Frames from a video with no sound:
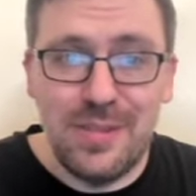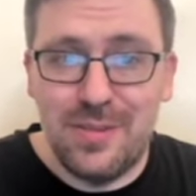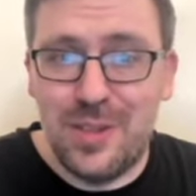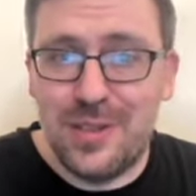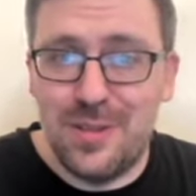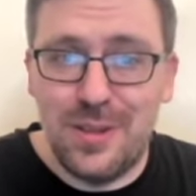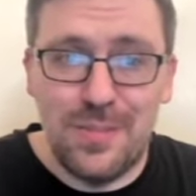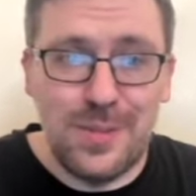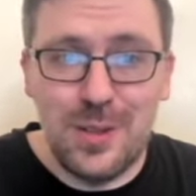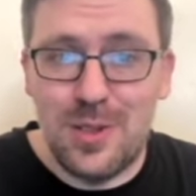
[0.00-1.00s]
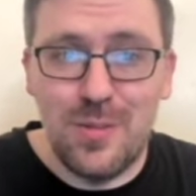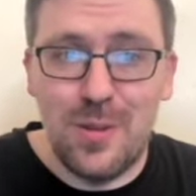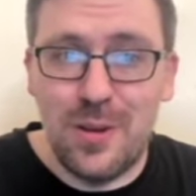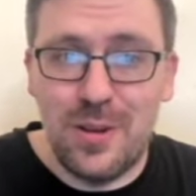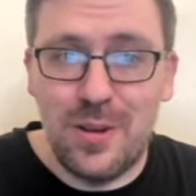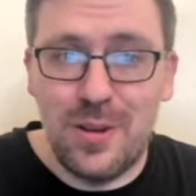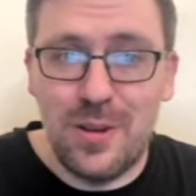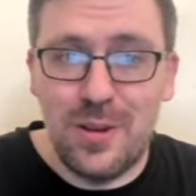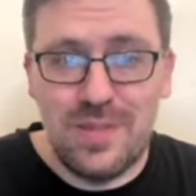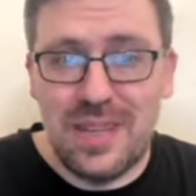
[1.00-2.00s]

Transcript: Jets are in a position where they're just